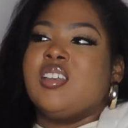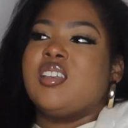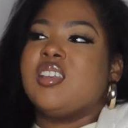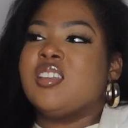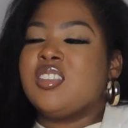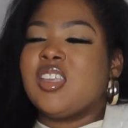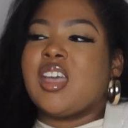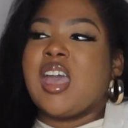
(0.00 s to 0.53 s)

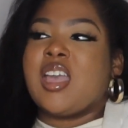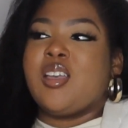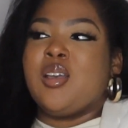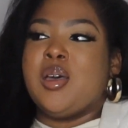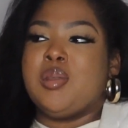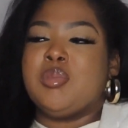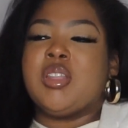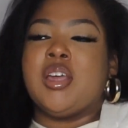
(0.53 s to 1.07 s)
I can
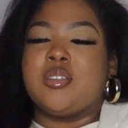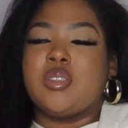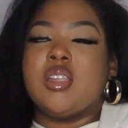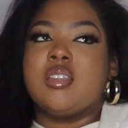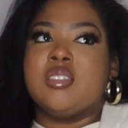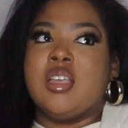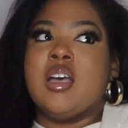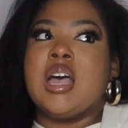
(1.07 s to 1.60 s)
come to me
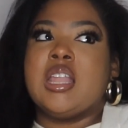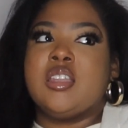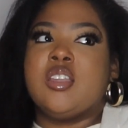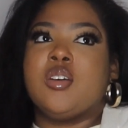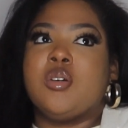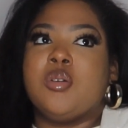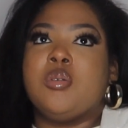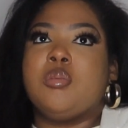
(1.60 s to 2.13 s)
like, now I
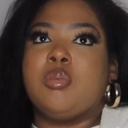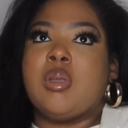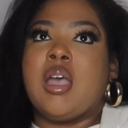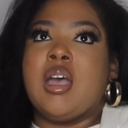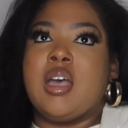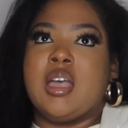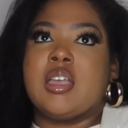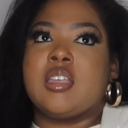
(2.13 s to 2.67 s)
know
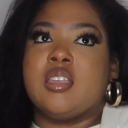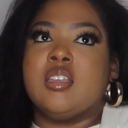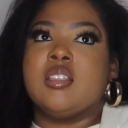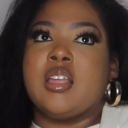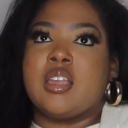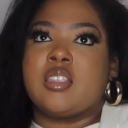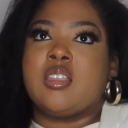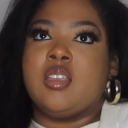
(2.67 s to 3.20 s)
how I get
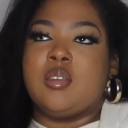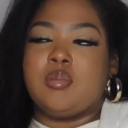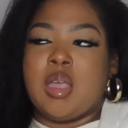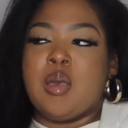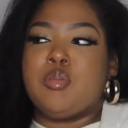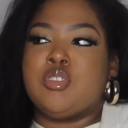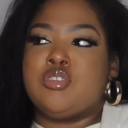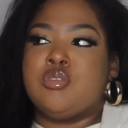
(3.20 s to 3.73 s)
like that.
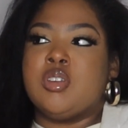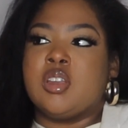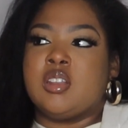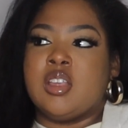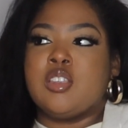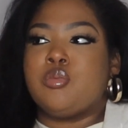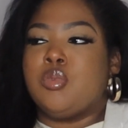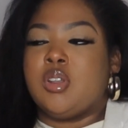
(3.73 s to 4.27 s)
I was triggered.
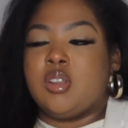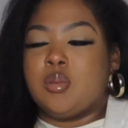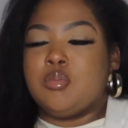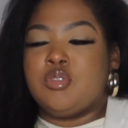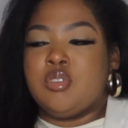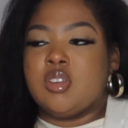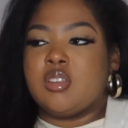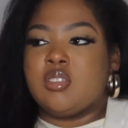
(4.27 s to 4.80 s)
That's one of them
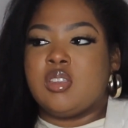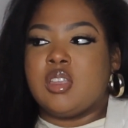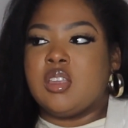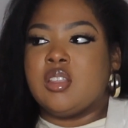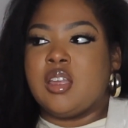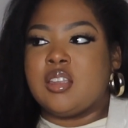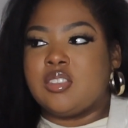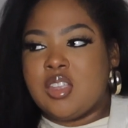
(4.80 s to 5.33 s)
triggers
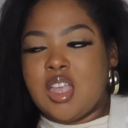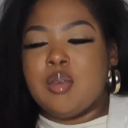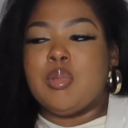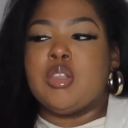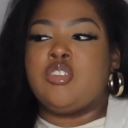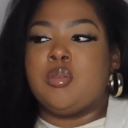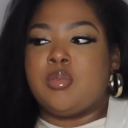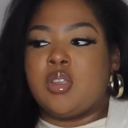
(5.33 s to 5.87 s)
again. Like, damn,
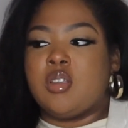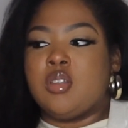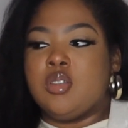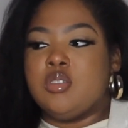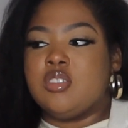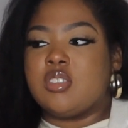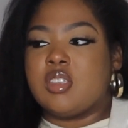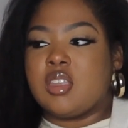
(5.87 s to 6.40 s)
I jumped to
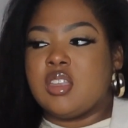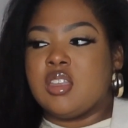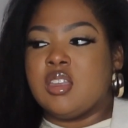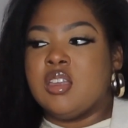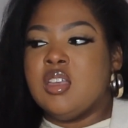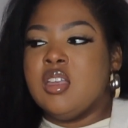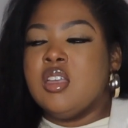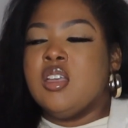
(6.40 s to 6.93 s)
conclusions again.